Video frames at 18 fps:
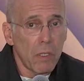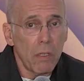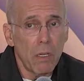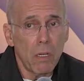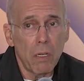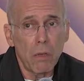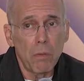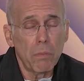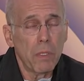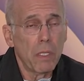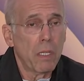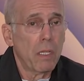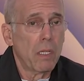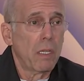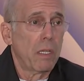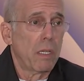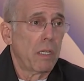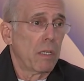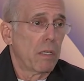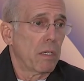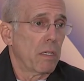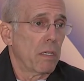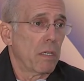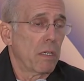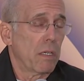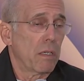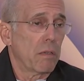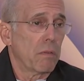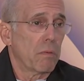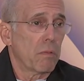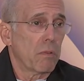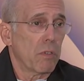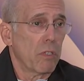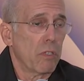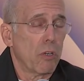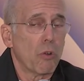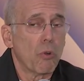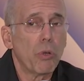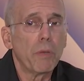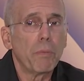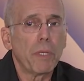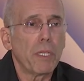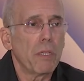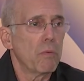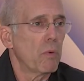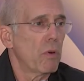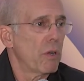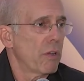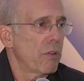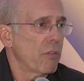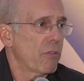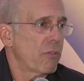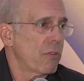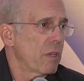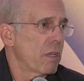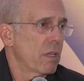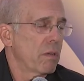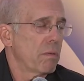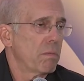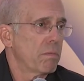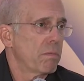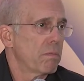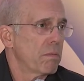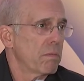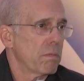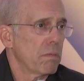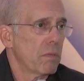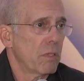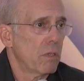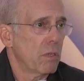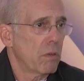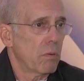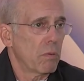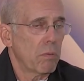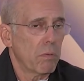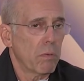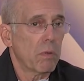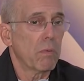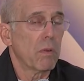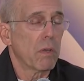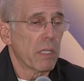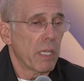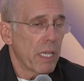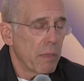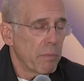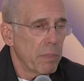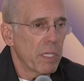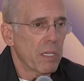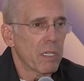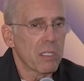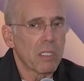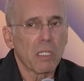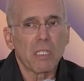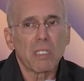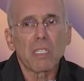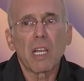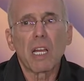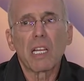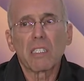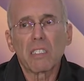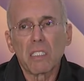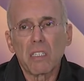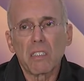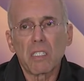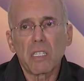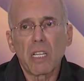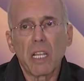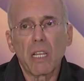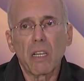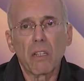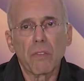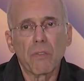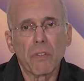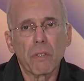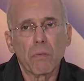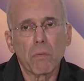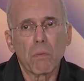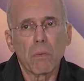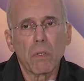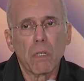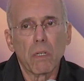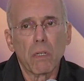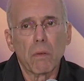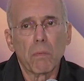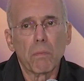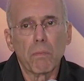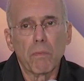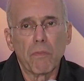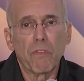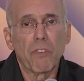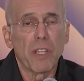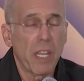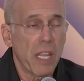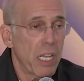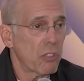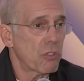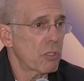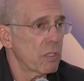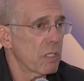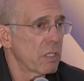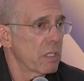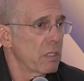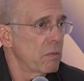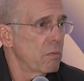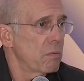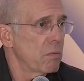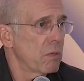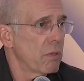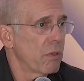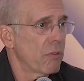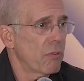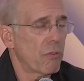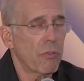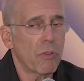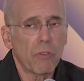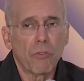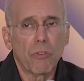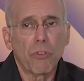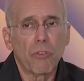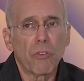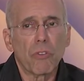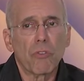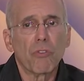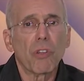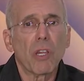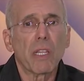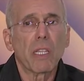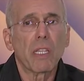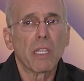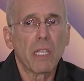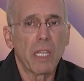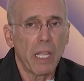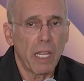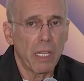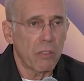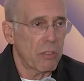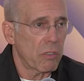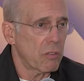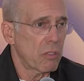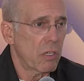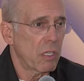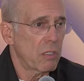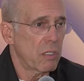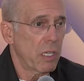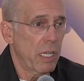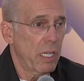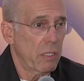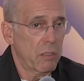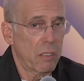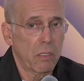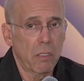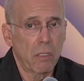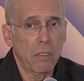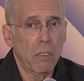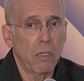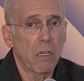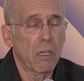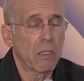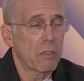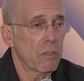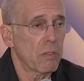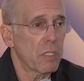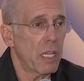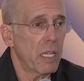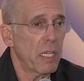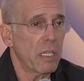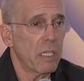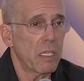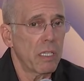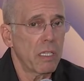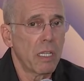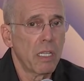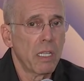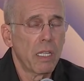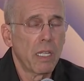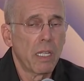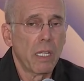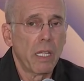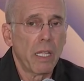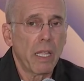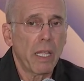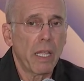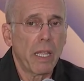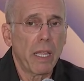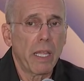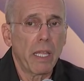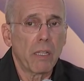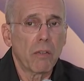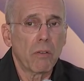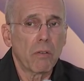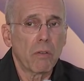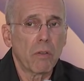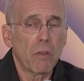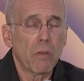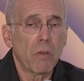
um, uh, you know, Quibi was, uh, you know, again, because of the size and the scale of it, uh, financially was just a gigantic, gigantic undertaking. And